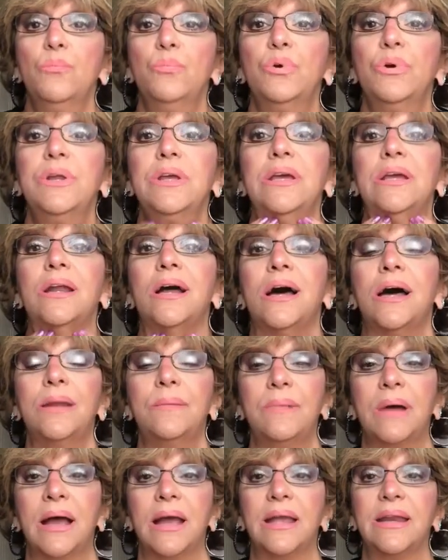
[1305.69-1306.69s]
putting it
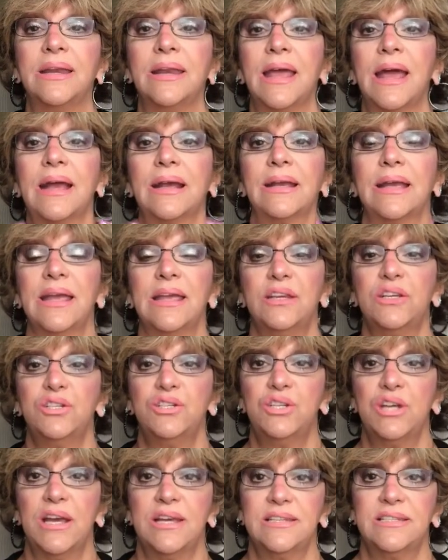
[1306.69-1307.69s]
on my neck and
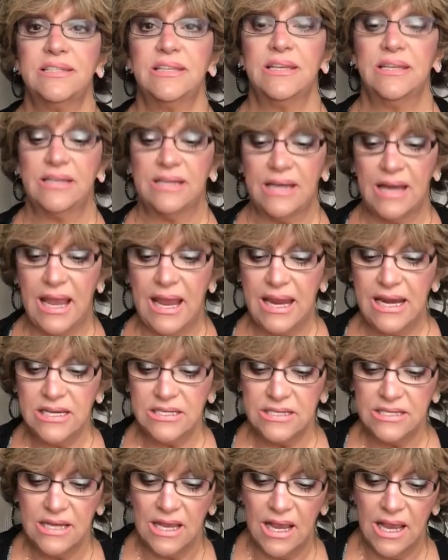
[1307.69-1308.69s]
chest at
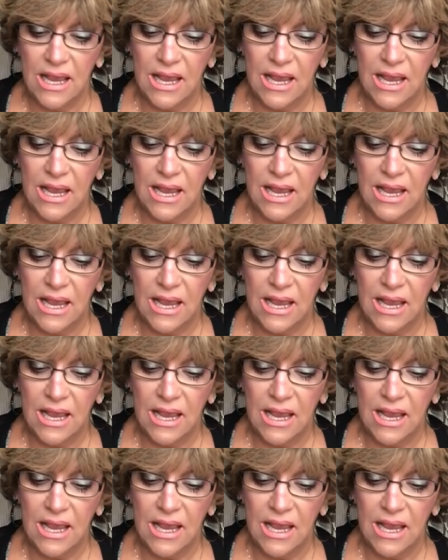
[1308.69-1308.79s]
night,